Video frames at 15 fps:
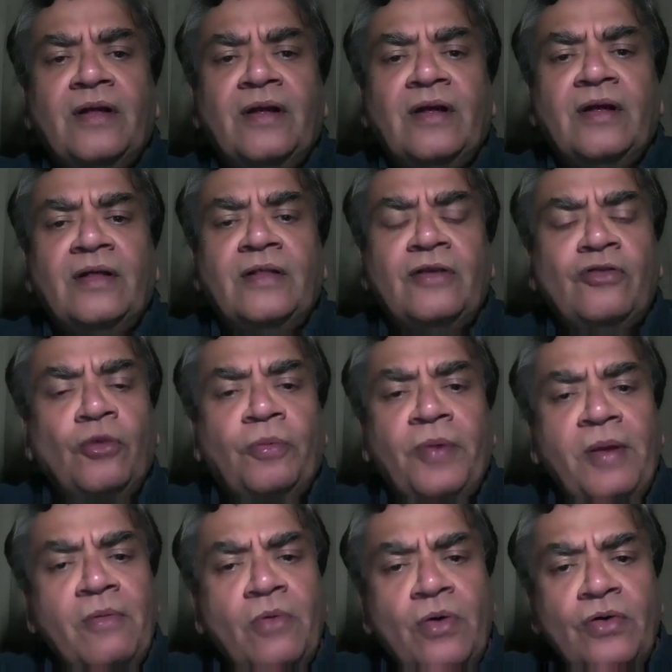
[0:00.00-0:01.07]
the
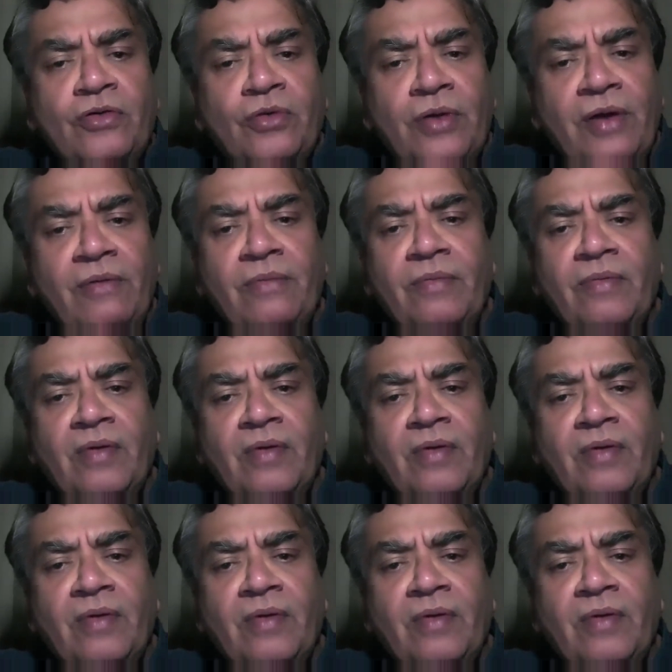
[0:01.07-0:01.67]
Supreme Court should have